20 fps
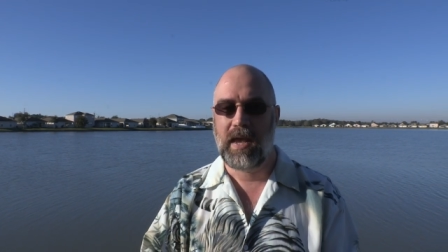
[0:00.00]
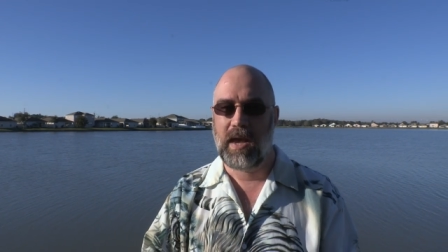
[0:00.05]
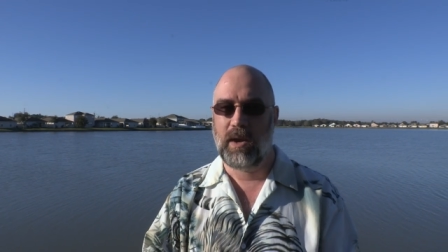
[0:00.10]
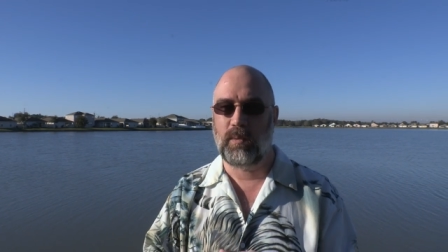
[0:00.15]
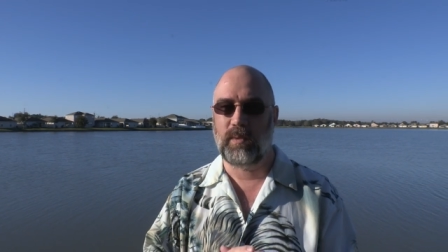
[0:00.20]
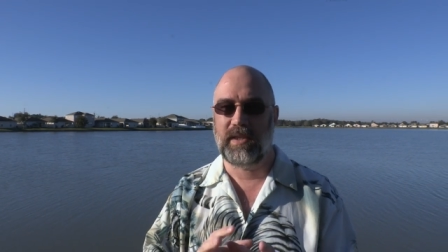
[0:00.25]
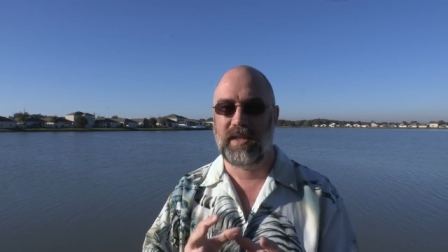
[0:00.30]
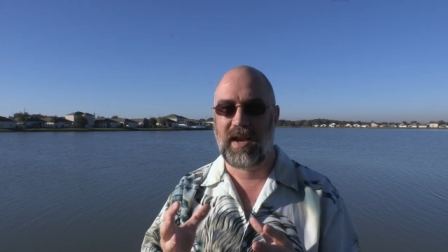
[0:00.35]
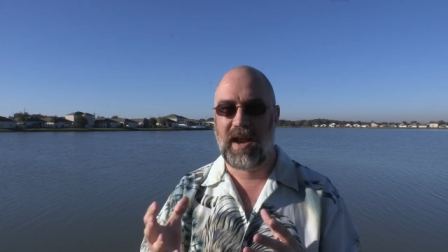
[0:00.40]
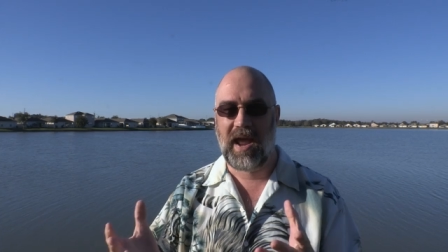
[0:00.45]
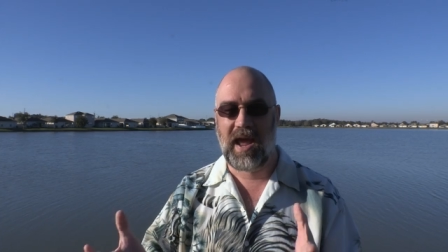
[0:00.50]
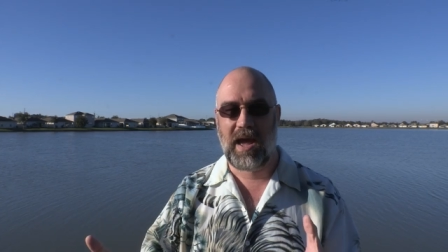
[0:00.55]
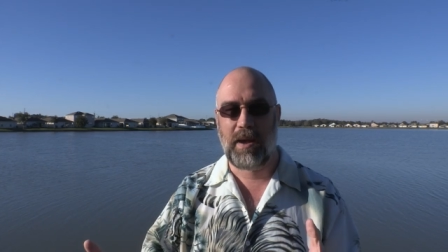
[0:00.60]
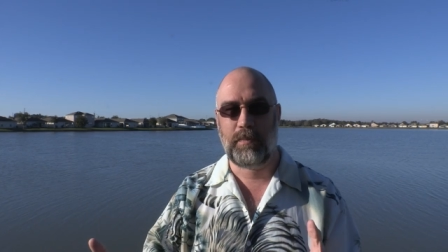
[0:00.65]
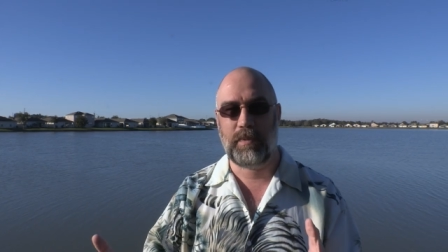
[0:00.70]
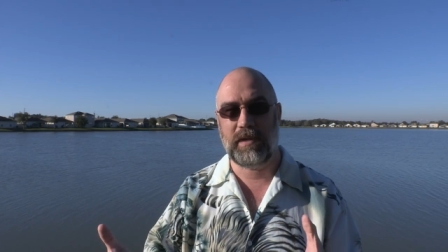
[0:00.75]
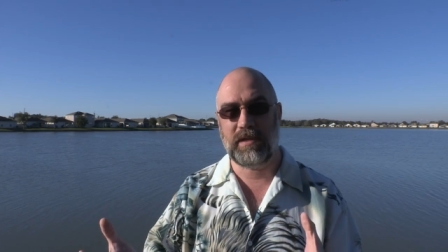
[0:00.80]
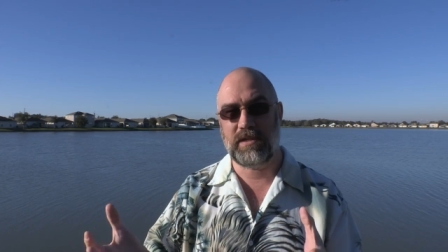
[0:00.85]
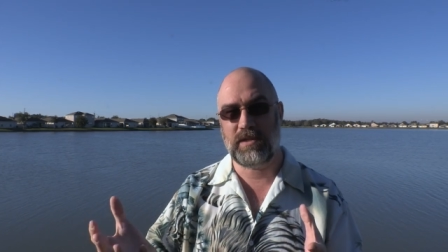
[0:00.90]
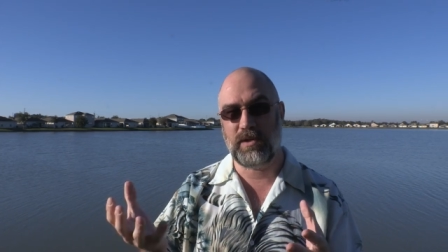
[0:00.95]
And when that
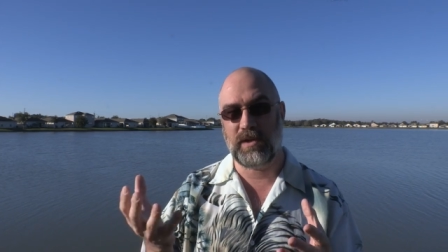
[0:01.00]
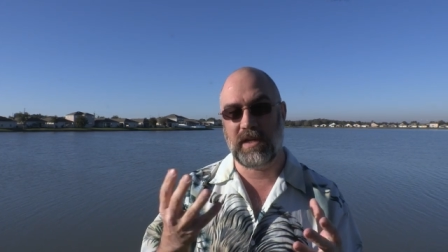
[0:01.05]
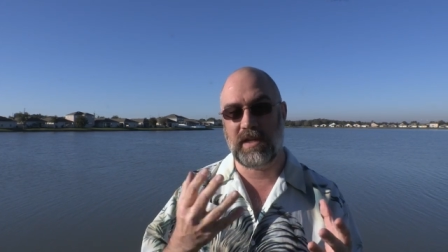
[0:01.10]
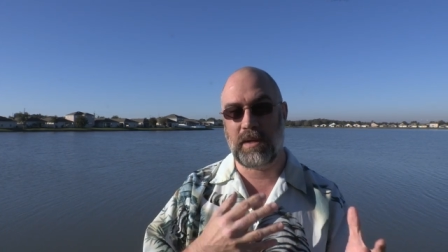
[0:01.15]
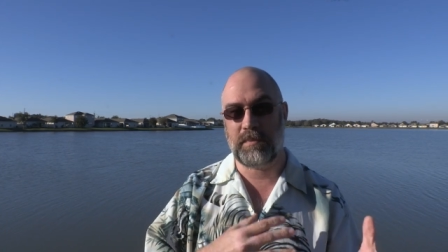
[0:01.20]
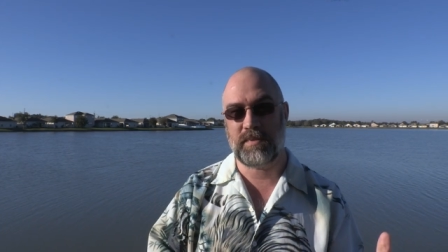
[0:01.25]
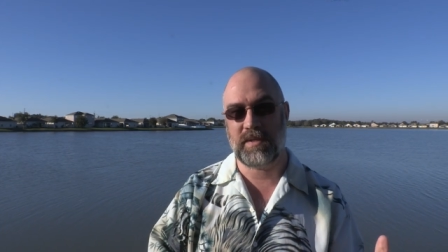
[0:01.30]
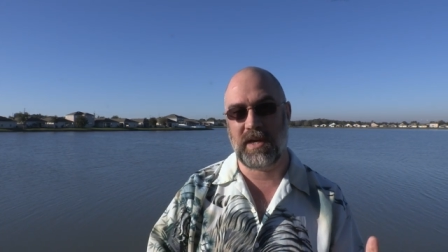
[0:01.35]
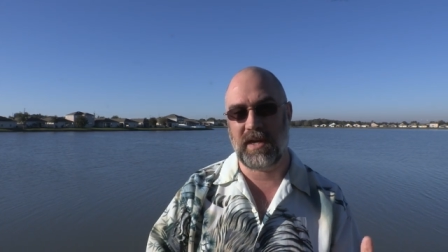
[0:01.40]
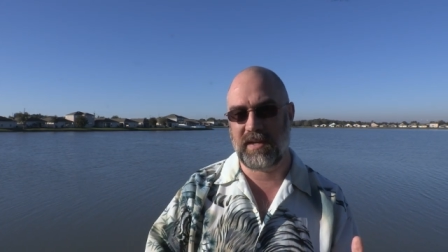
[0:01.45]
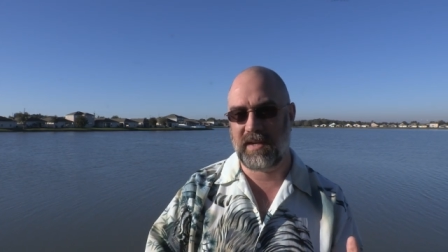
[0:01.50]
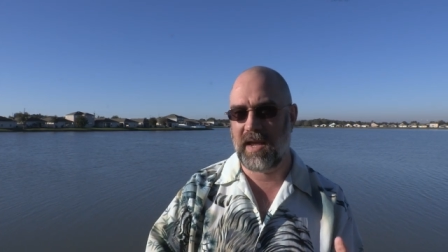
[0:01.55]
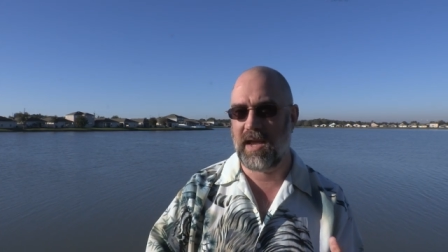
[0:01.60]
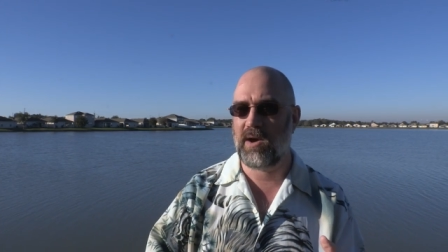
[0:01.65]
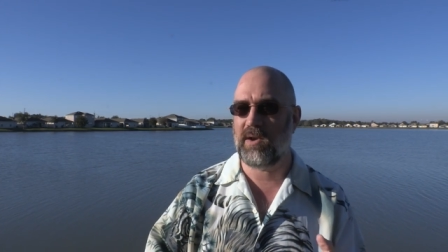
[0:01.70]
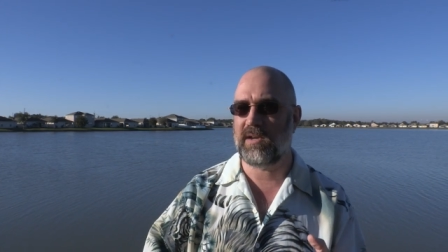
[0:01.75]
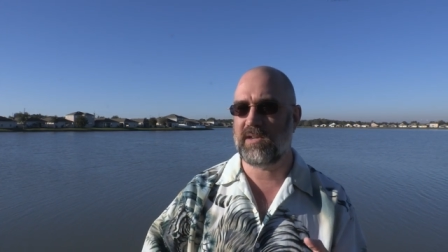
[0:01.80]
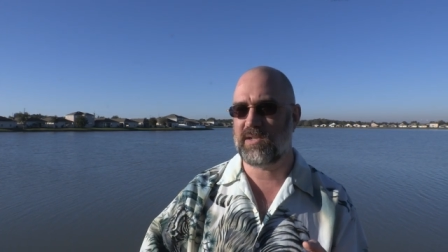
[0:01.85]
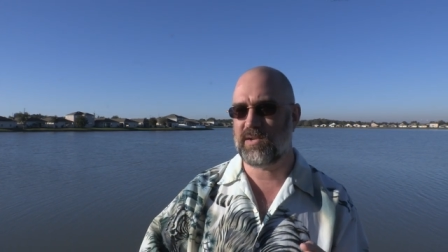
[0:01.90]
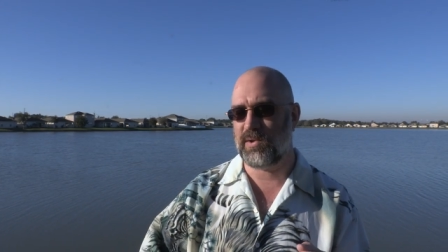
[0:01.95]
happens, you get upside
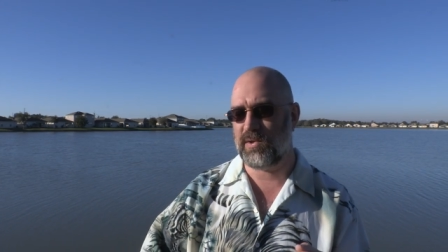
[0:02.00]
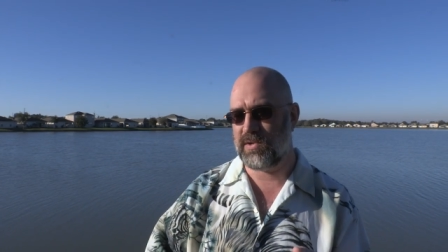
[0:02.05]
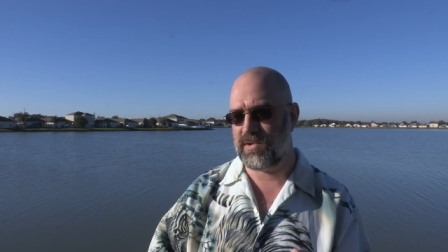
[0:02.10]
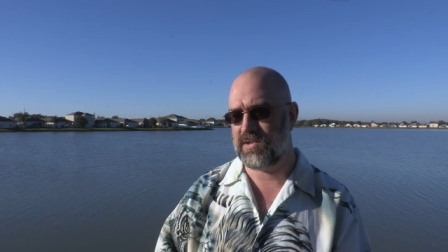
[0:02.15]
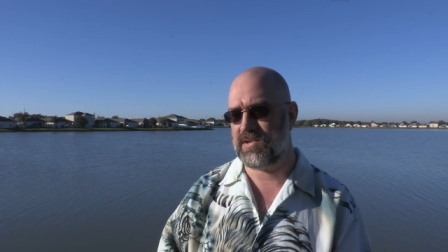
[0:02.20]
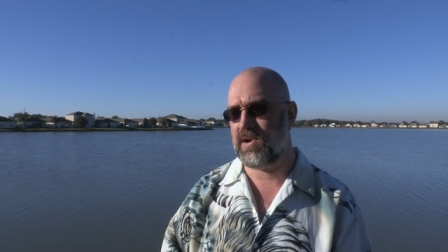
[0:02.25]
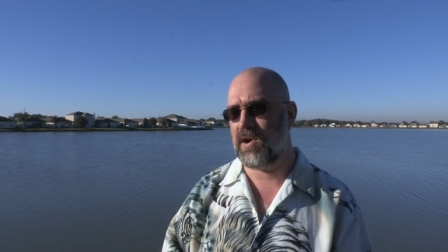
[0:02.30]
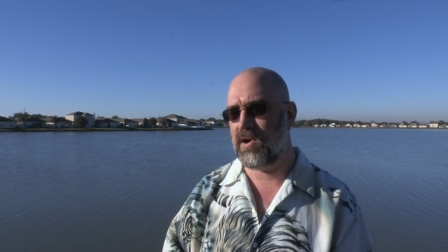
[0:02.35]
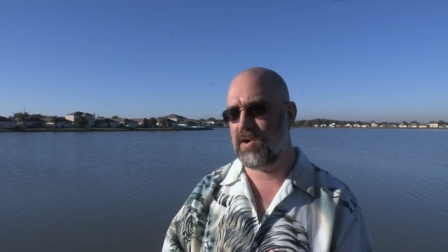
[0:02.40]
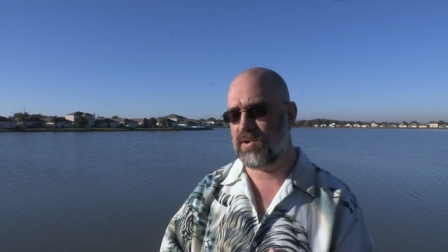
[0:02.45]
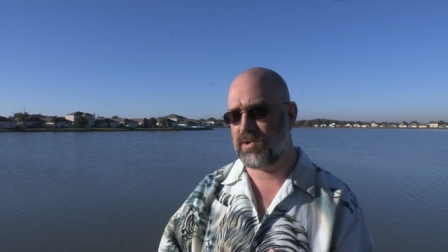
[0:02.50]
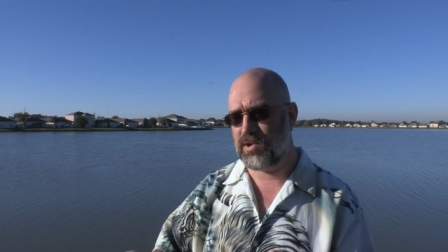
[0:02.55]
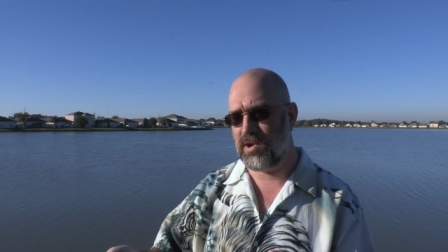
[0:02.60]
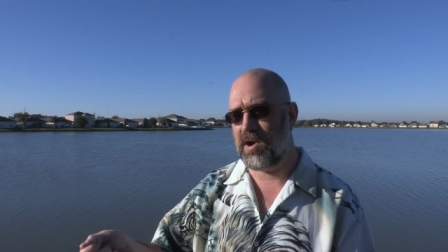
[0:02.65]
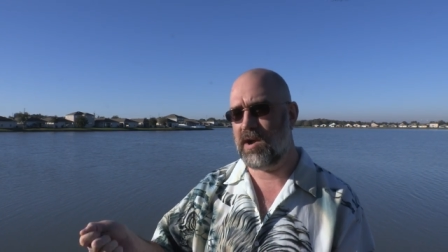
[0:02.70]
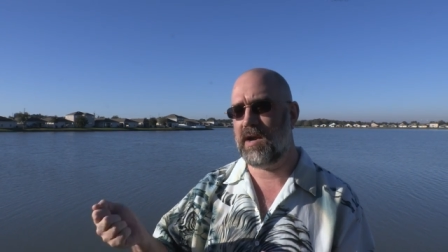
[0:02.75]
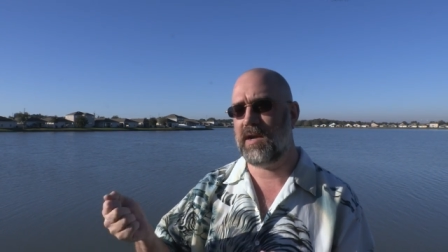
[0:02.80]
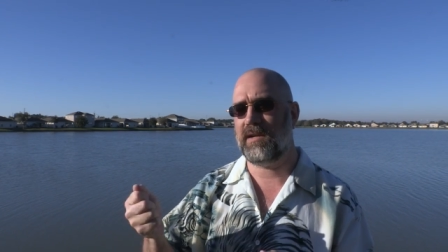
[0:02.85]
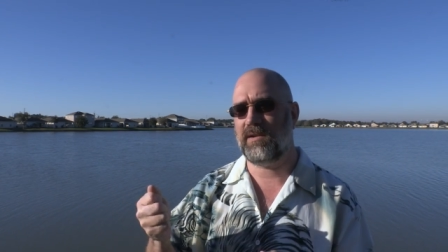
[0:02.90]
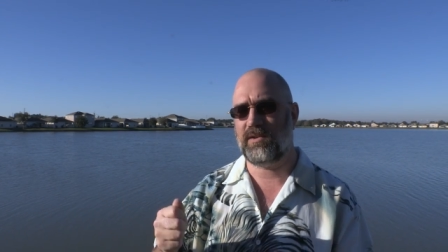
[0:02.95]
down, and so you start
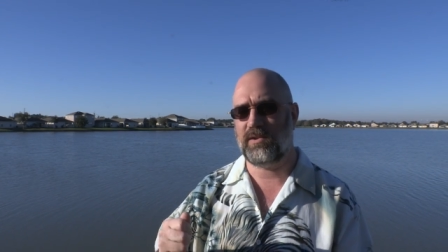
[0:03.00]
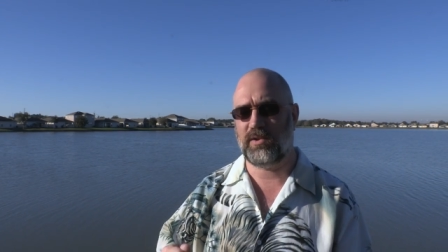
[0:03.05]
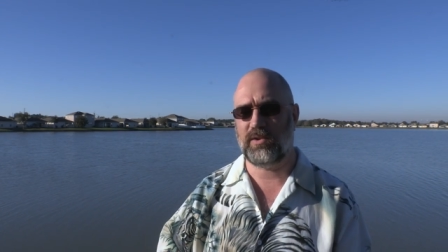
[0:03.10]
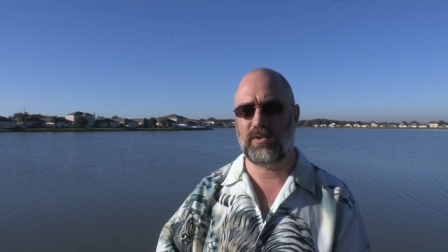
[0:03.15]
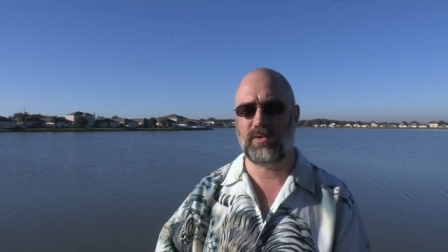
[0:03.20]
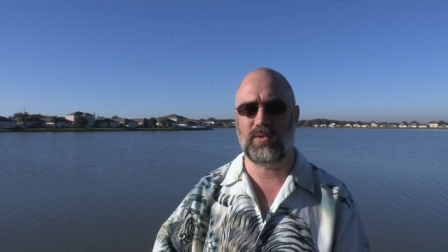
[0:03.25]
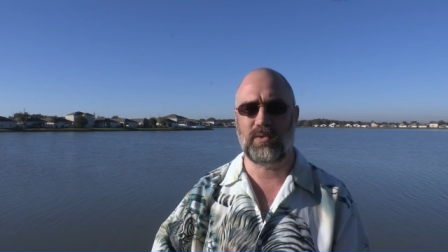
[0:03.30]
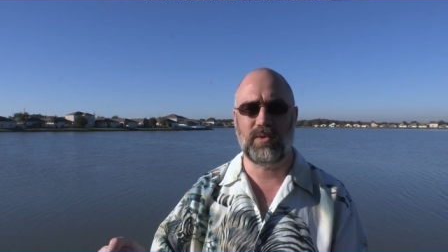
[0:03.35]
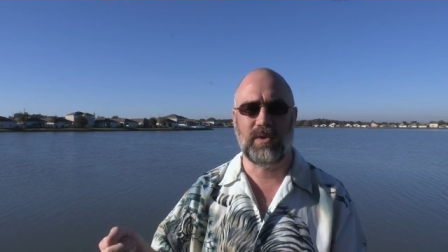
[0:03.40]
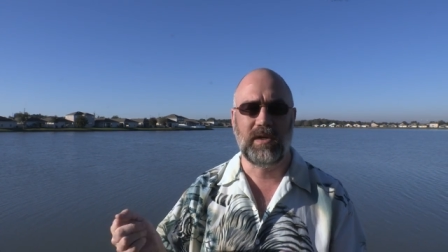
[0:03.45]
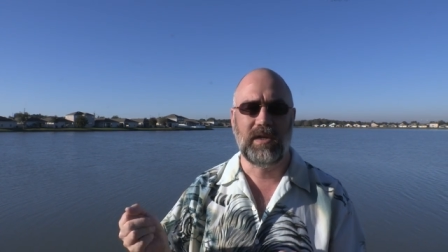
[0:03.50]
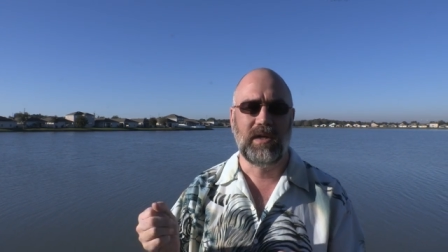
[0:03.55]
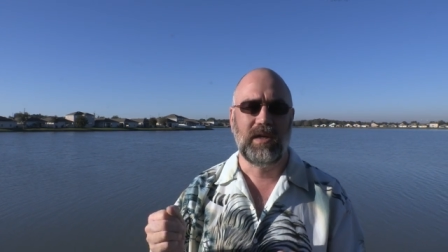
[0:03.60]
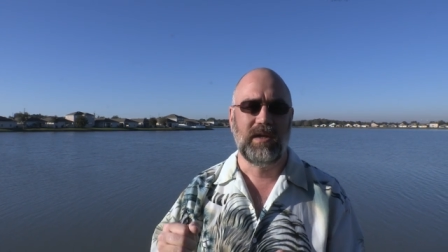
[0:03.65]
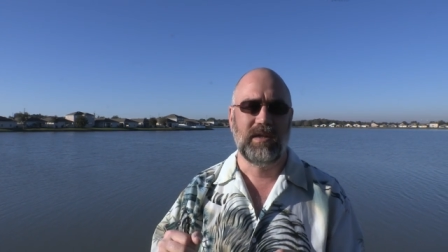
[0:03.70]
trying to